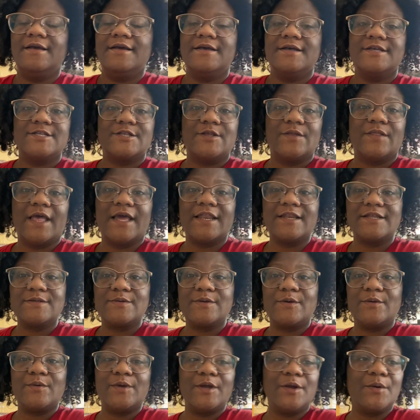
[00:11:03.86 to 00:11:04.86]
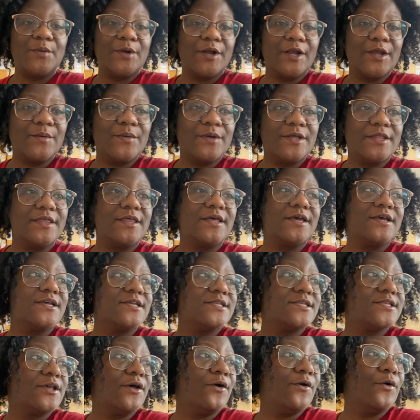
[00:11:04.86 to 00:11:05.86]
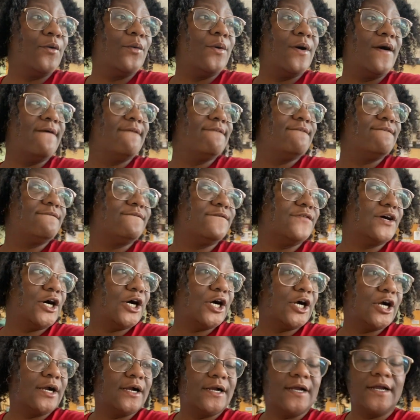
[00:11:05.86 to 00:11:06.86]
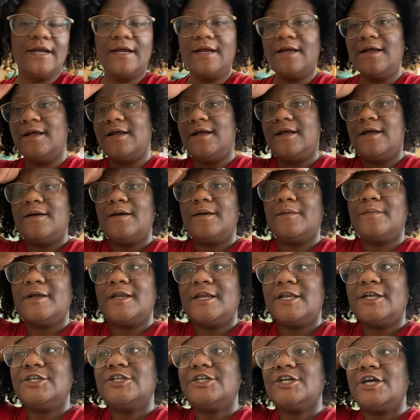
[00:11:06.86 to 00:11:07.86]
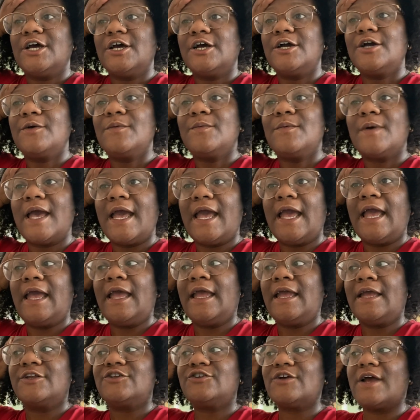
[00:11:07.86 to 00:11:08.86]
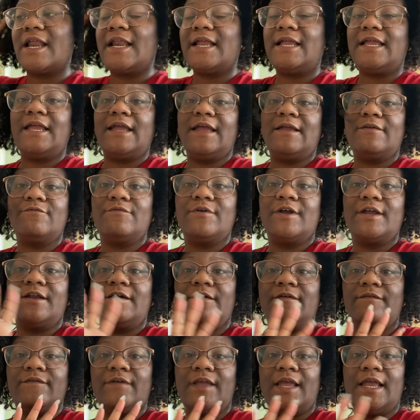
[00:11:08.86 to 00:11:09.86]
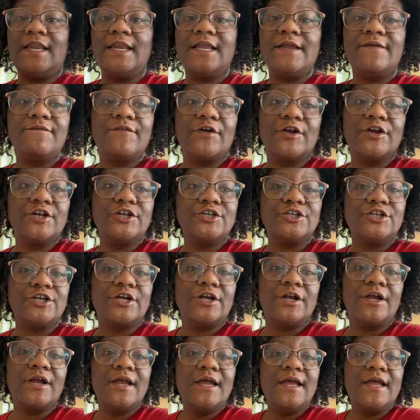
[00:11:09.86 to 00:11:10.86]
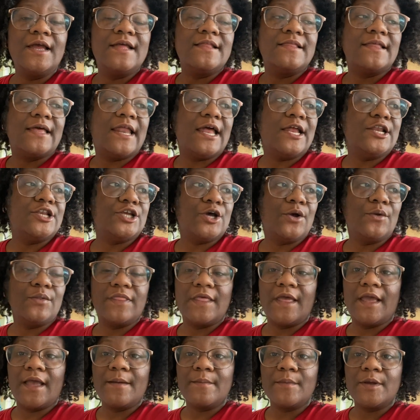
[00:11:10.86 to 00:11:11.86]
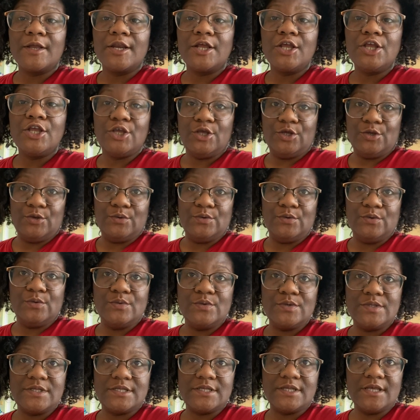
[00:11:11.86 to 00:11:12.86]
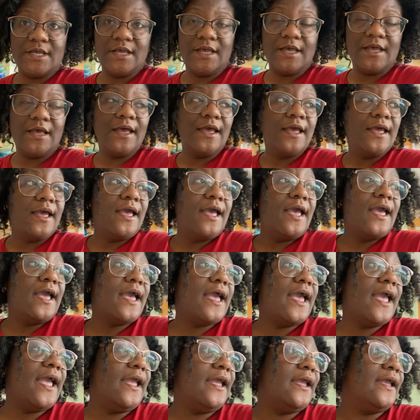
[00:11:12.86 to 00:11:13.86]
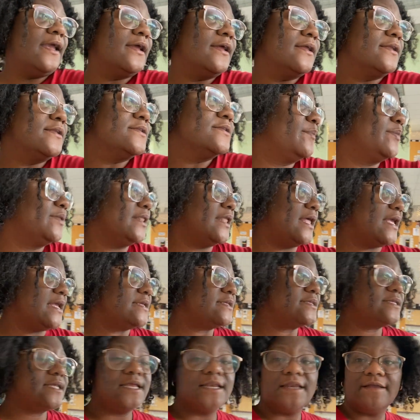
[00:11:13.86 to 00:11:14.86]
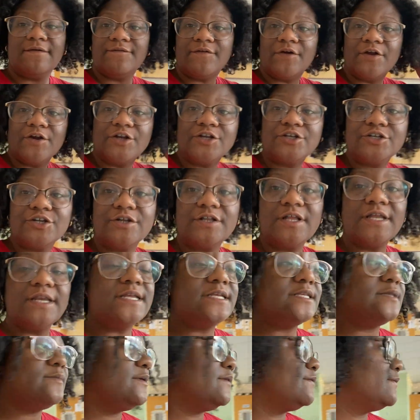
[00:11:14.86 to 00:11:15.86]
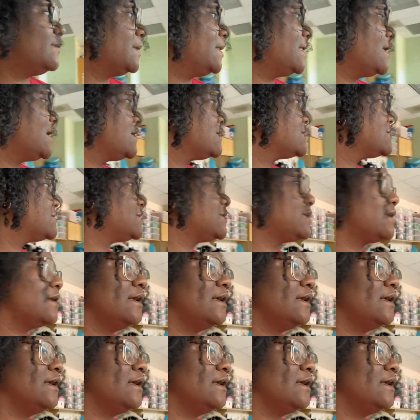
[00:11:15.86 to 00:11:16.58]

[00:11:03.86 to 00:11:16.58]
So that is what we are working with so far. I'm gonna chug away, try to get rid of any furniture that I don't think I'm gonna use, and place any furniture that needs to be placed.